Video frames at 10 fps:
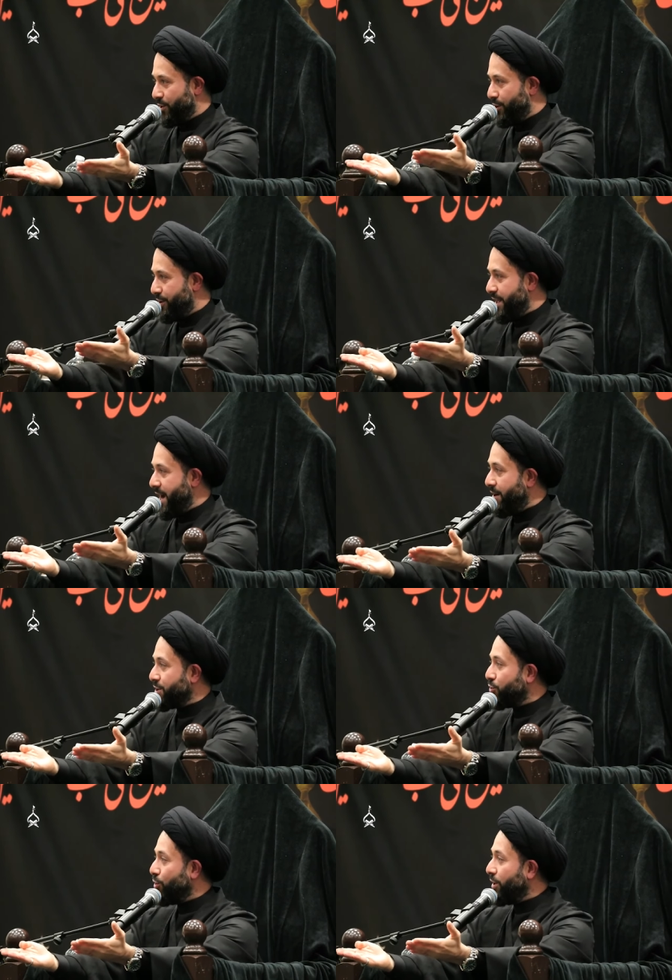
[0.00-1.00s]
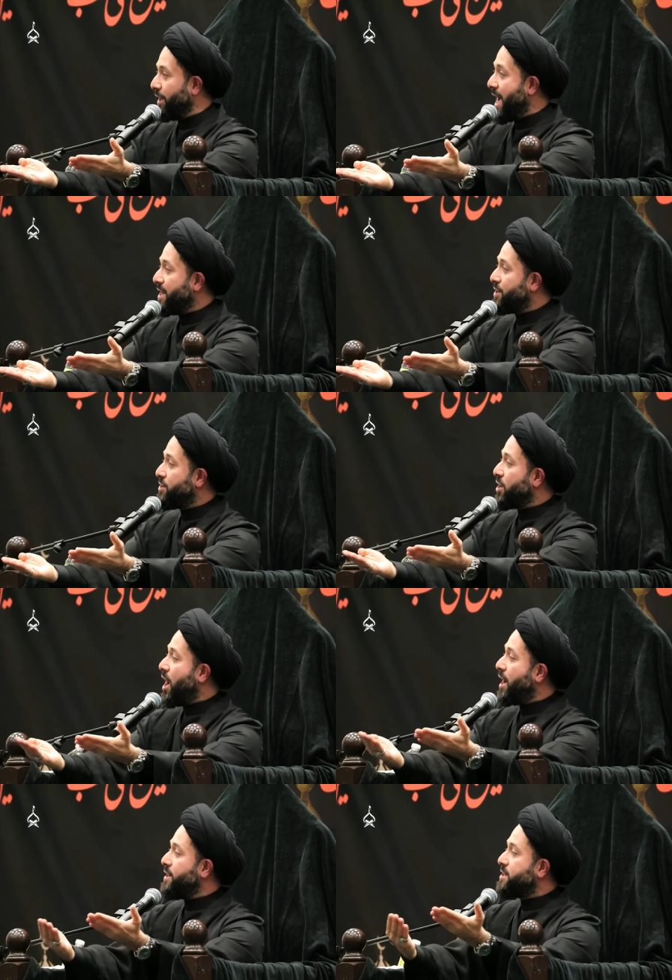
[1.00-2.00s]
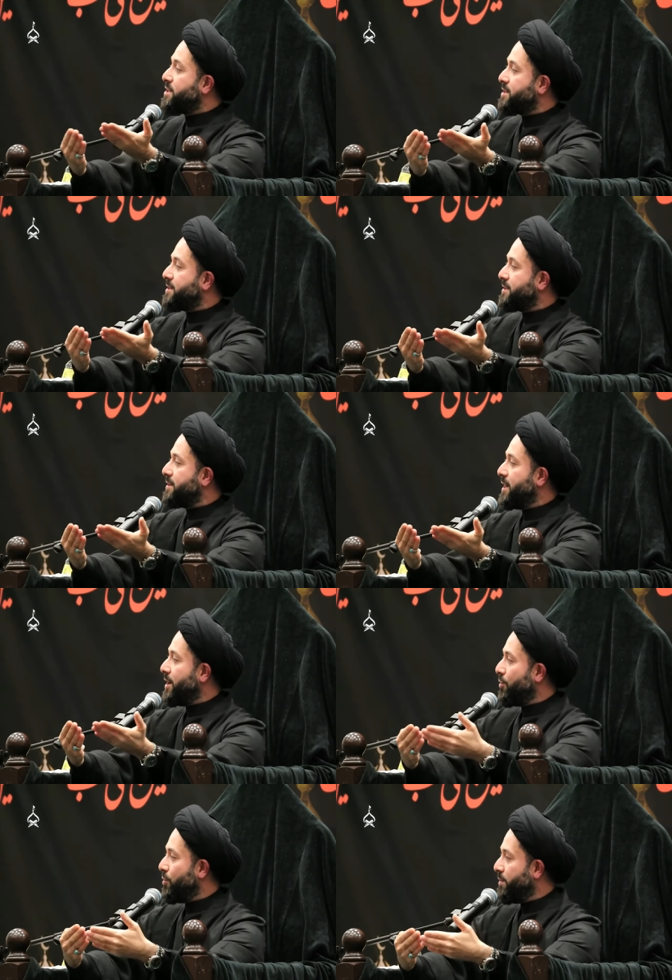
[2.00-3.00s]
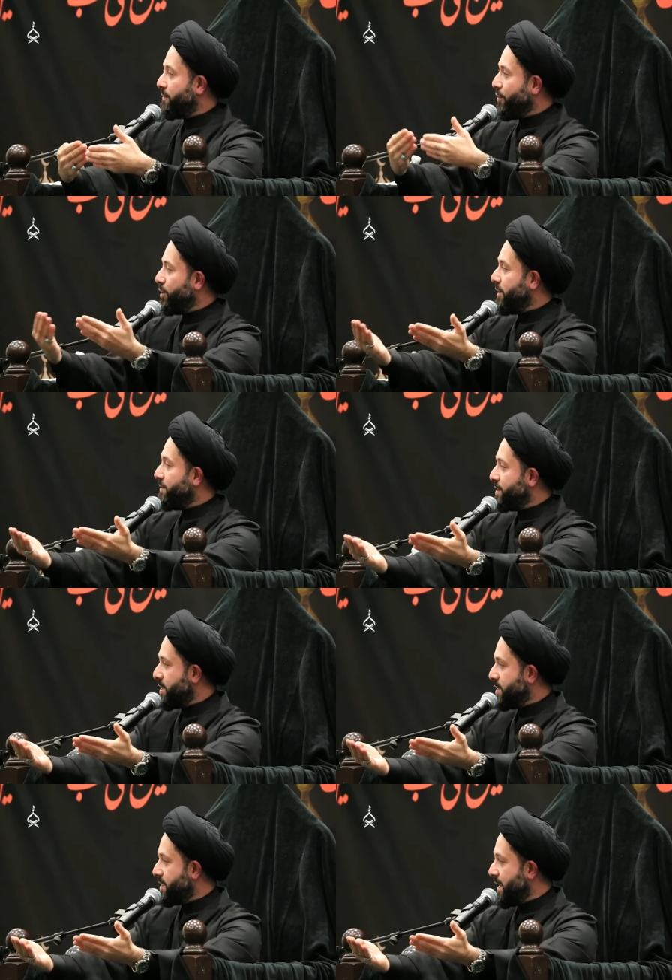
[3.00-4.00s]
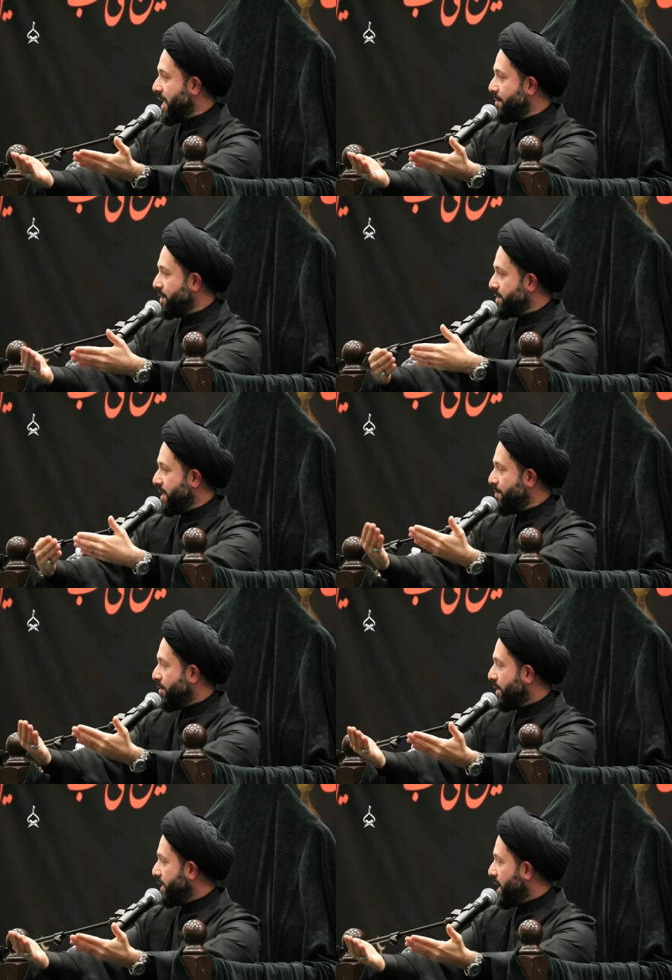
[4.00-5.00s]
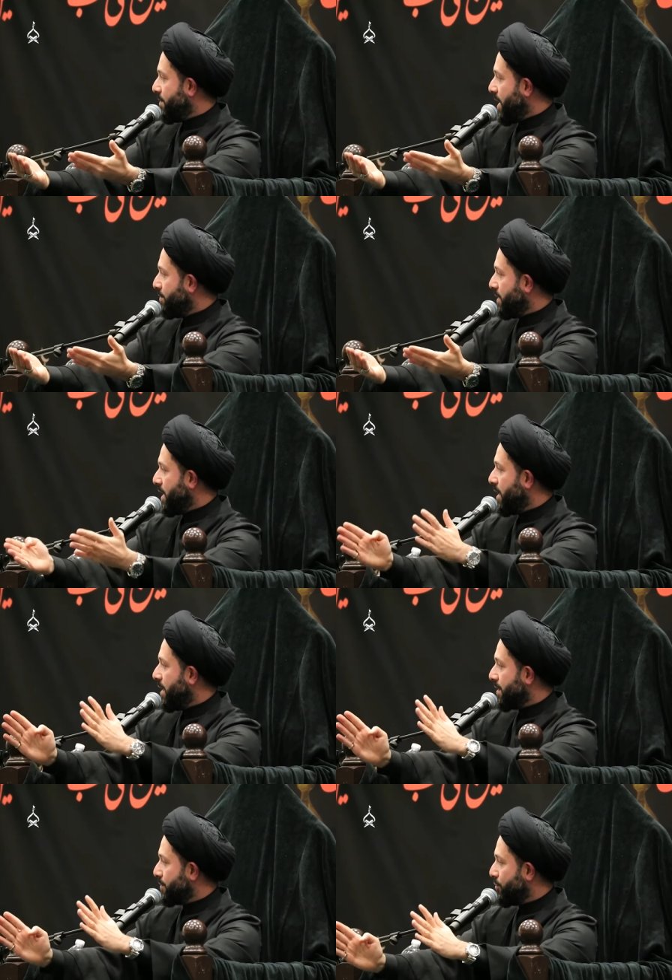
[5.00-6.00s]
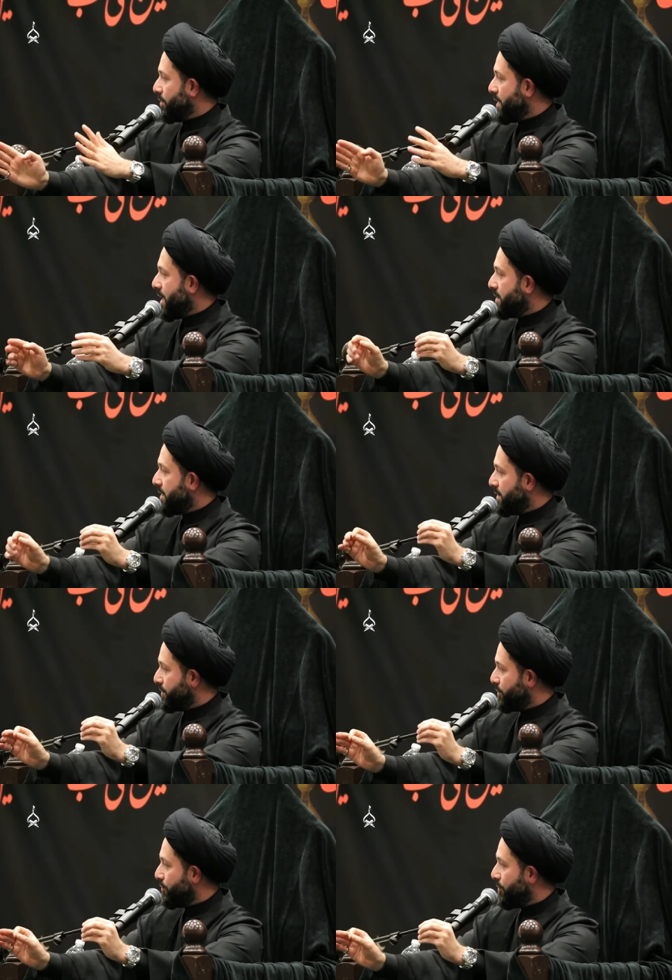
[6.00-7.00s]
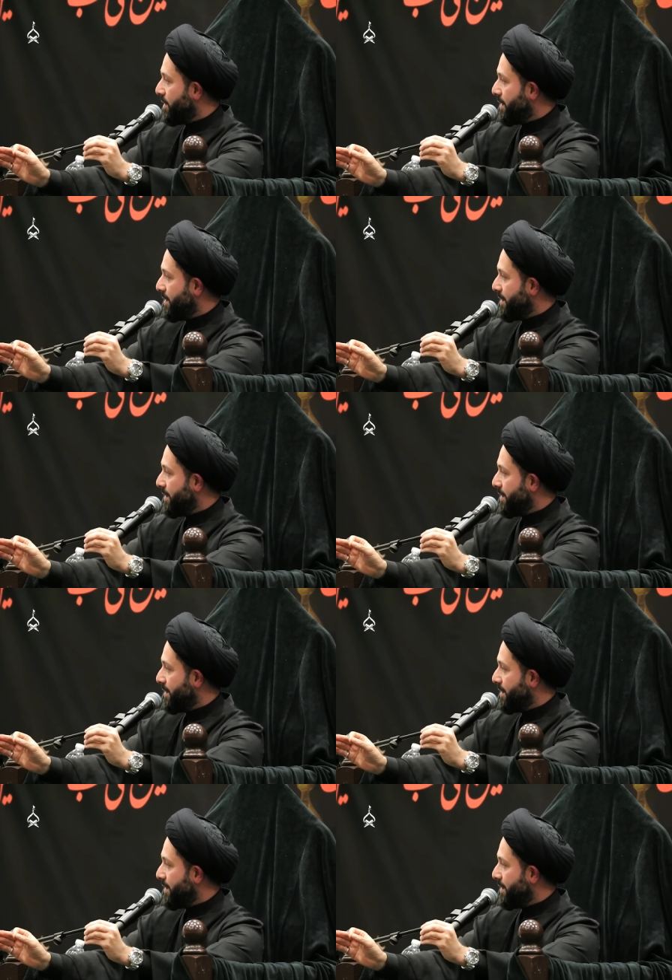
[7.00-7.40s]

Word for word: When you're there, Rasulullah starts before you even say salam, assalamu alaykum, Abu Abdullah, Rasulullah tells you,